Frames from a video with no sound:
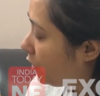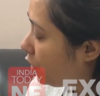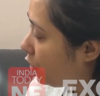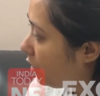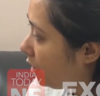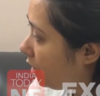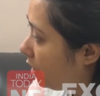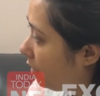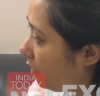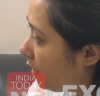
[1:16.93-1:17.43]

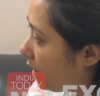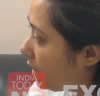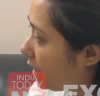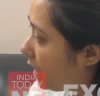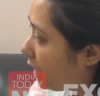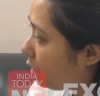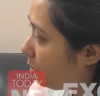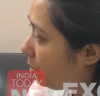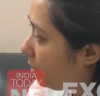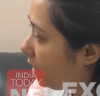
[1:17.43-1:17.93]
Srinivas
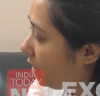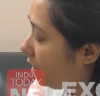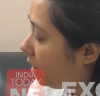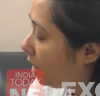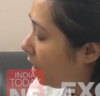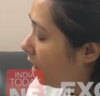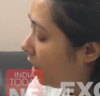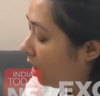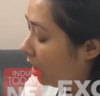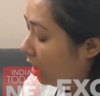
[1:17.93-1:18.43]
has been
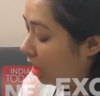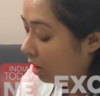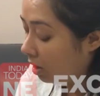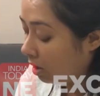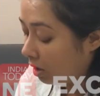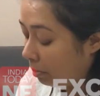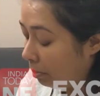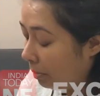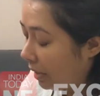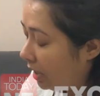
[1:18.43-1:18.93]

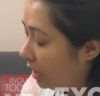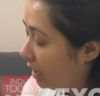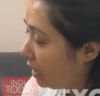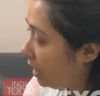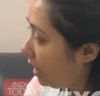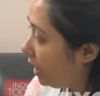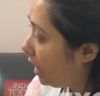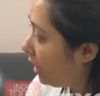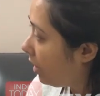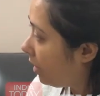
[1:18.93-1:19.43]
uh,
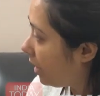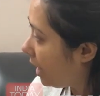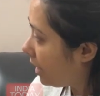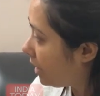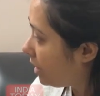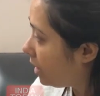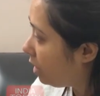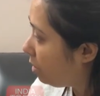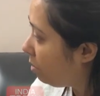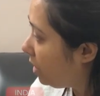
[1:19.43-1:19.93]
mentally
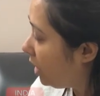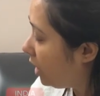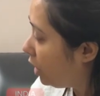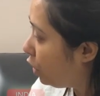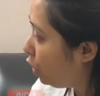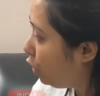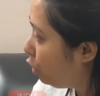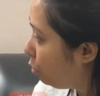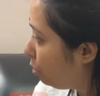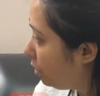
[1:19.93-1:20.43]
harassing me and
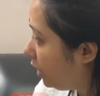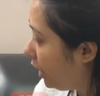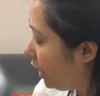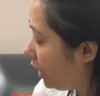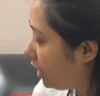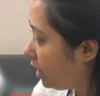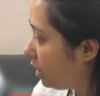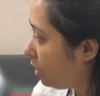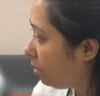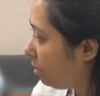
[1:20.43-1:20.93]

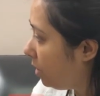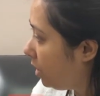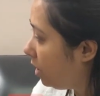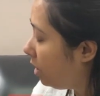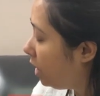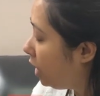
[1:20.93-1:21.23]
humiliating me,